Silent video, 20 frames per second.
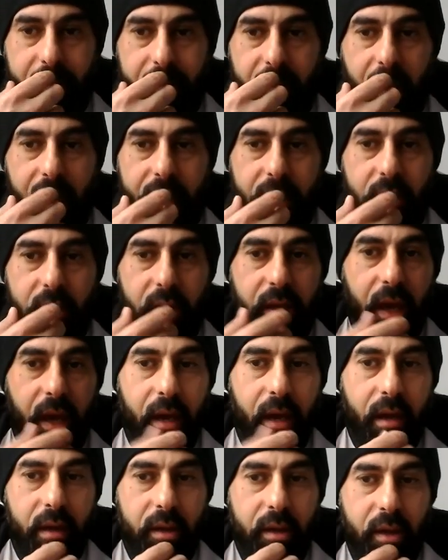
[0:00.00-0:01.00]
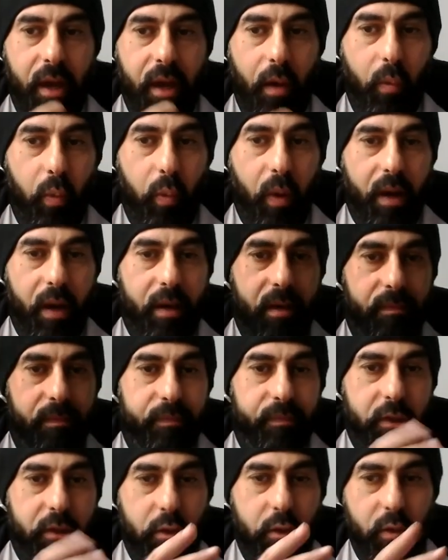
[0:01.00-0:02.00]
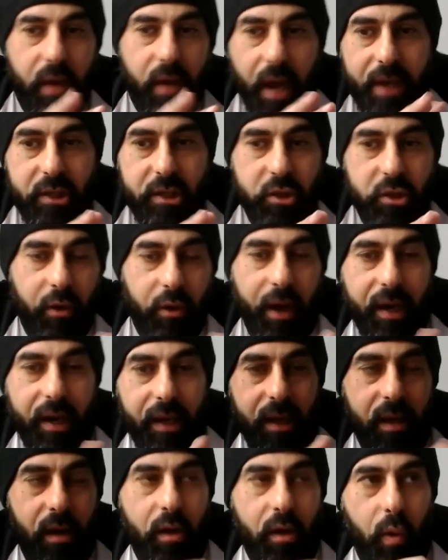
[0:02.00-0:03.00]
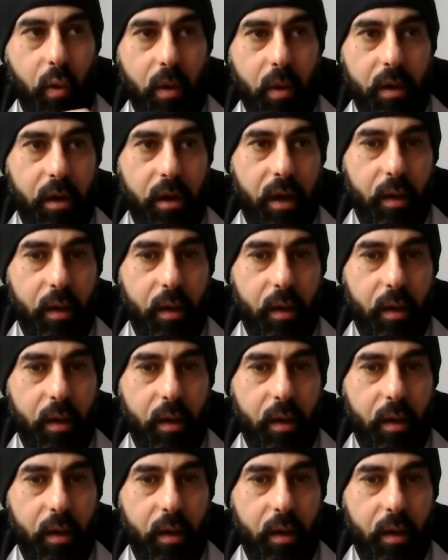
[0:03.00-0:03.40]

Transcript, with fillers: and you get 2 guys training in a corner,